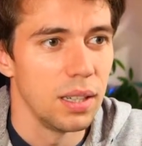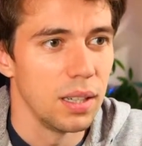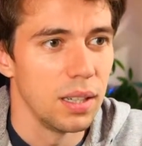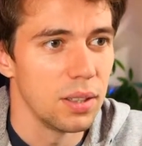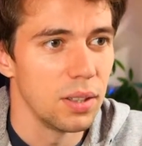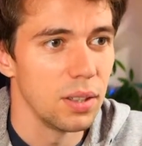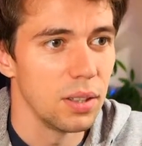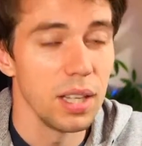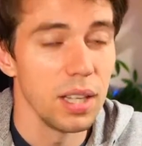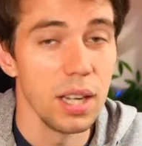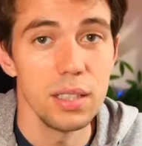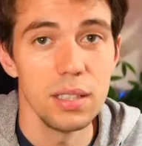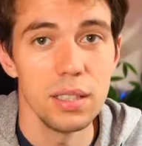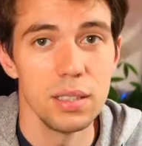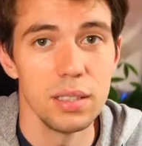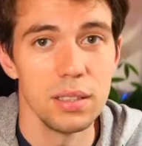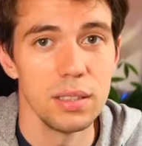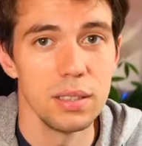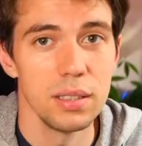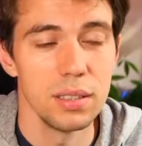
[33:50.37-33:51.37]
Good
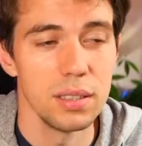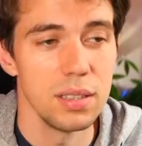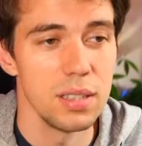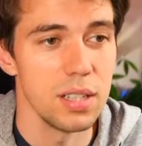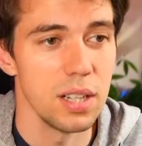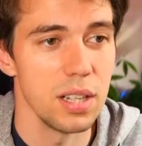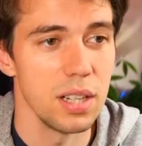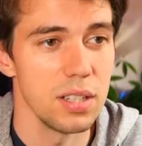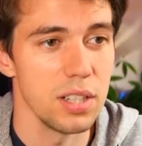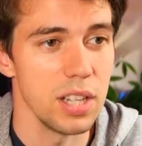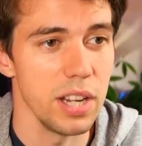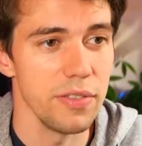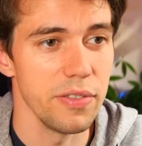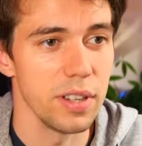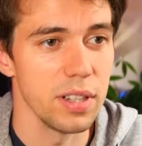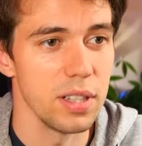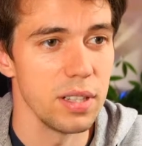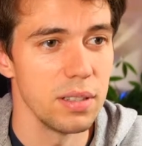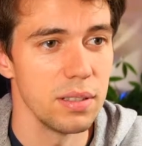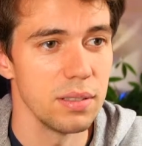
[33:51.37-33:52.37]
night,
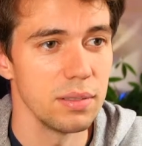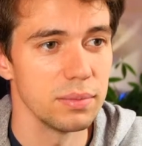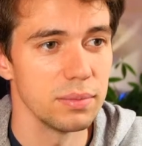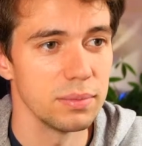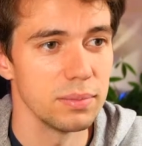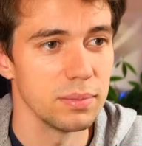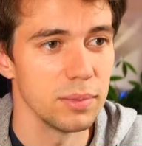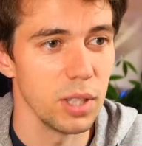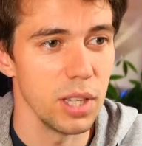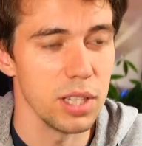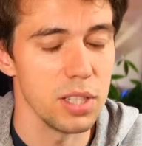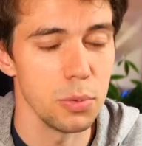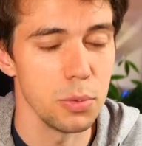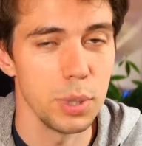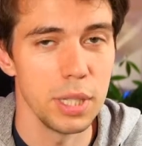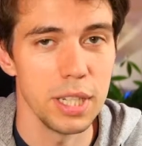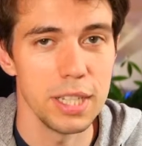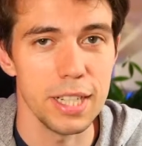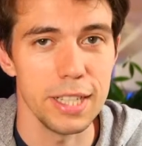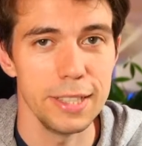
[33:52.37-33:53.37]
Stefan.
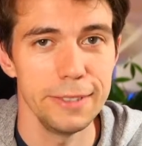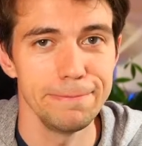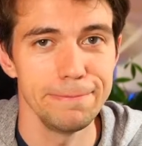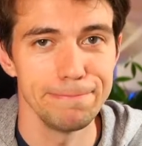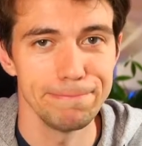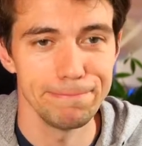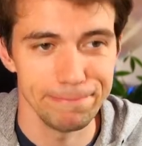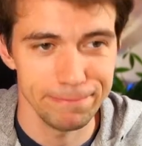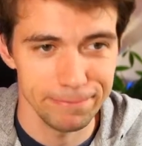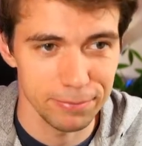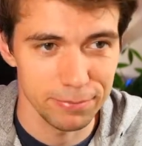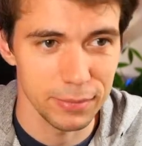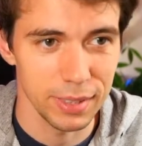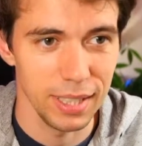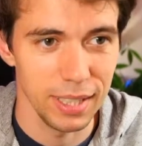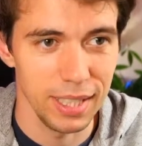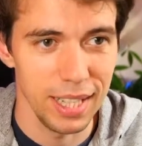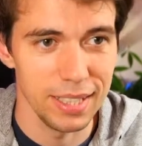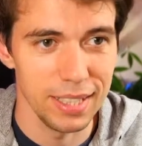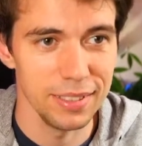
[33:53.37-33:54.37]
Yasmin, hi.
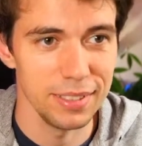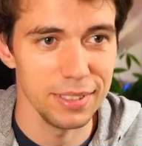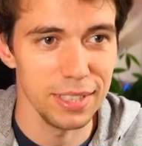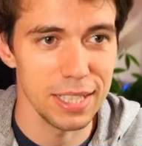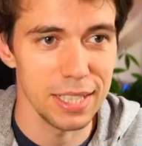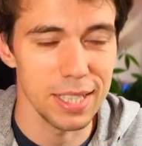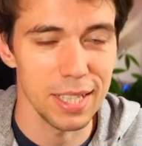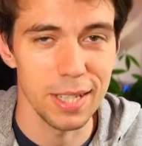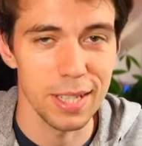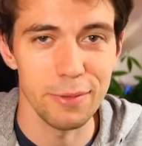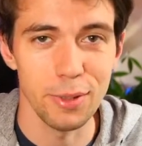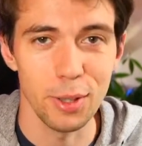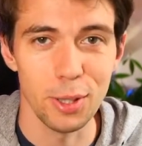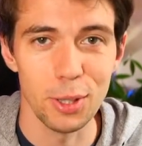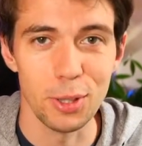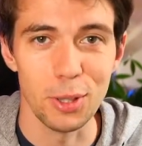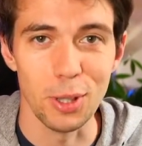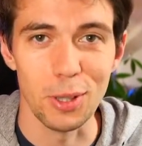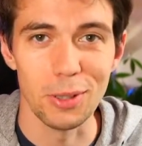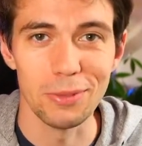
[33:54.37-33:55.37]
And thanks again for the
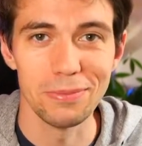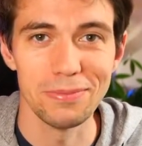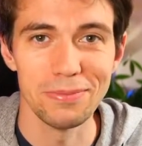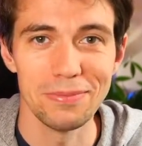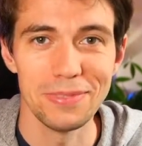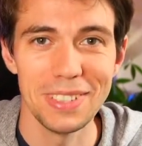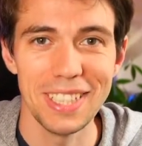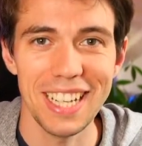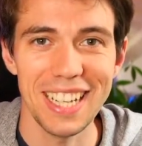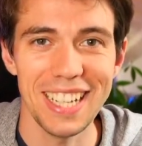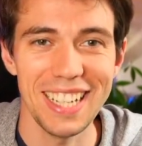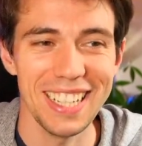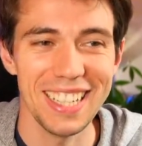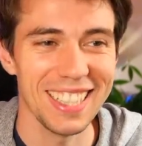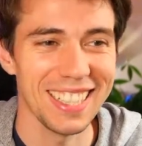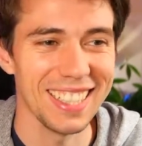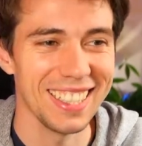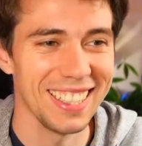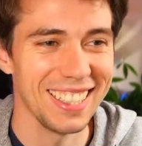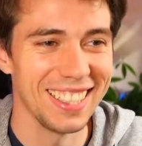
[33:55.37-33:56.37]
drone. It
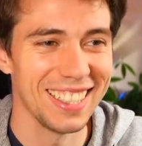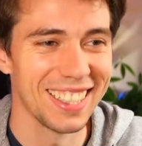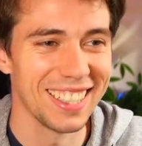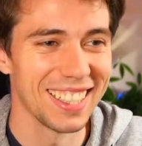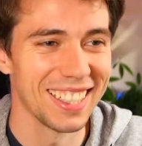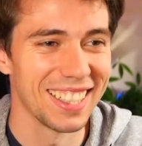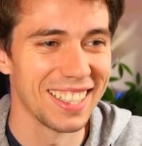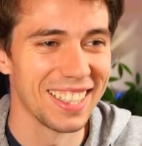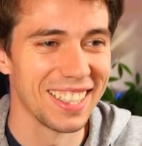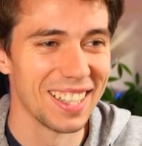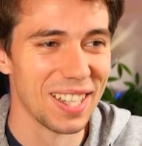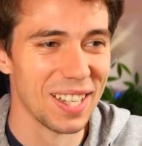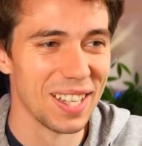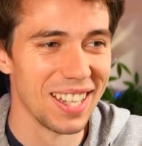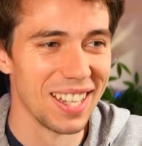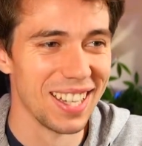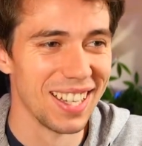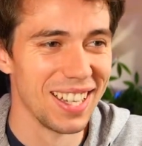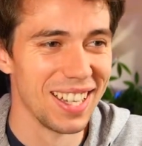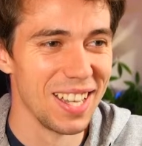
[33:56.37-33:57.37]

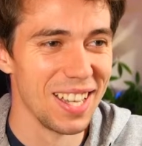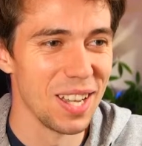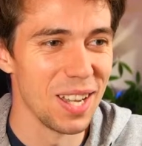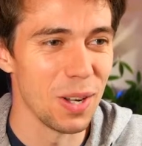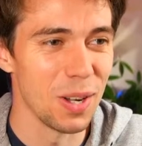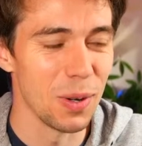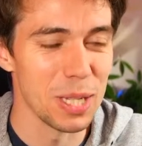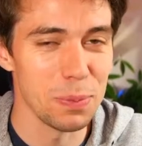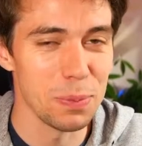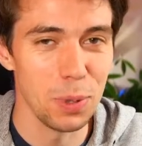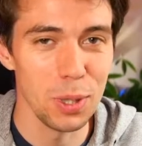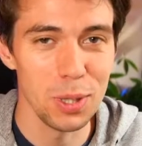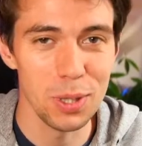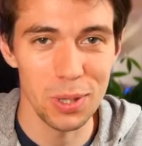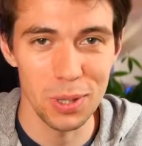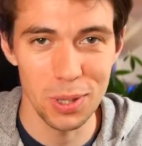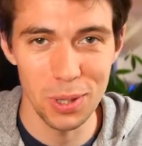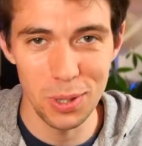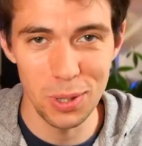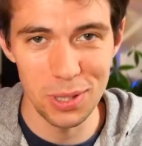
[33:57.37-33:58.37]
was put
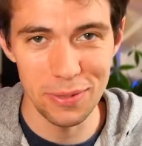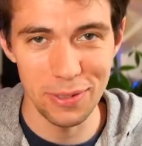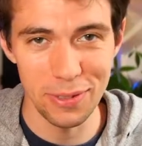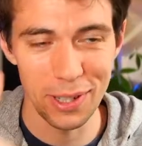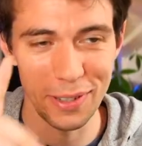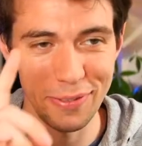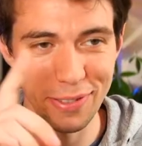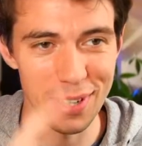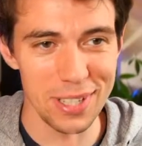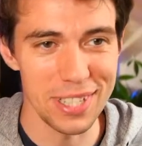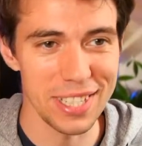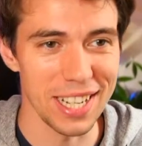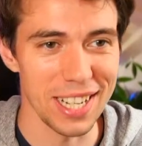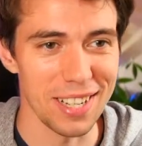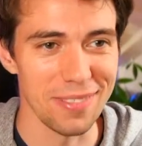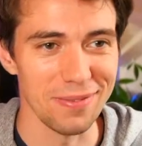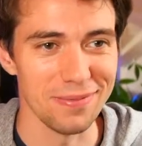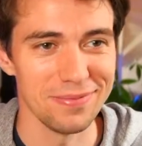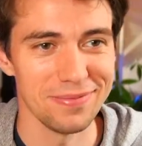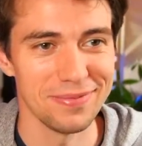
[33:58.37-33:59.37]
to use for the first
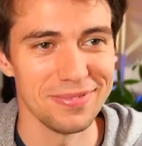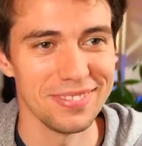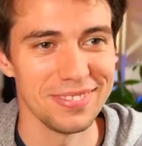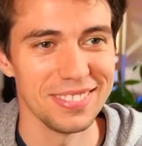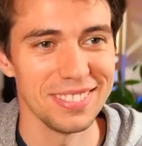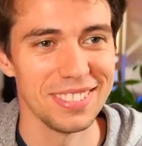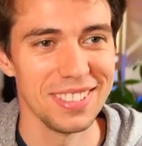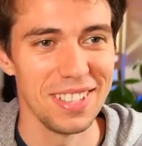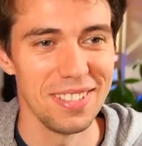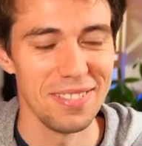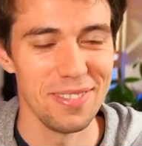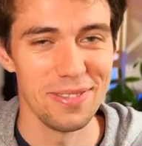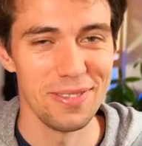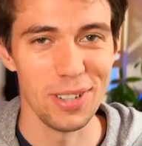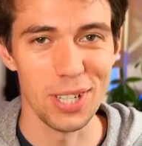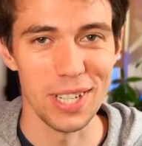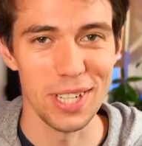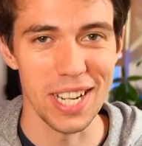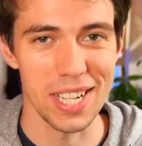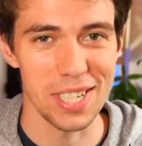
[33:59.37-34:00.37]
time for
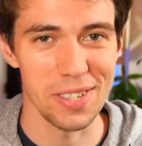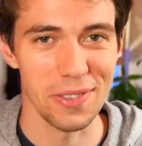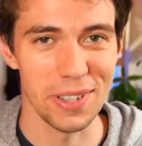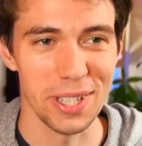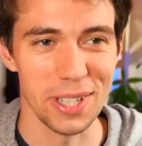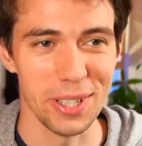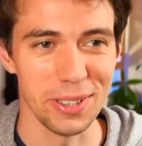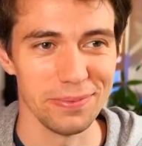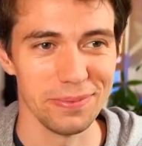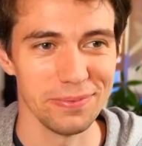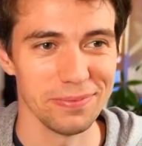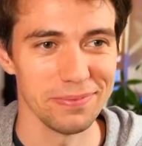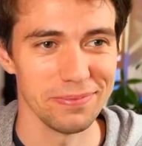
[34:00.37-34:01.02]
the next video.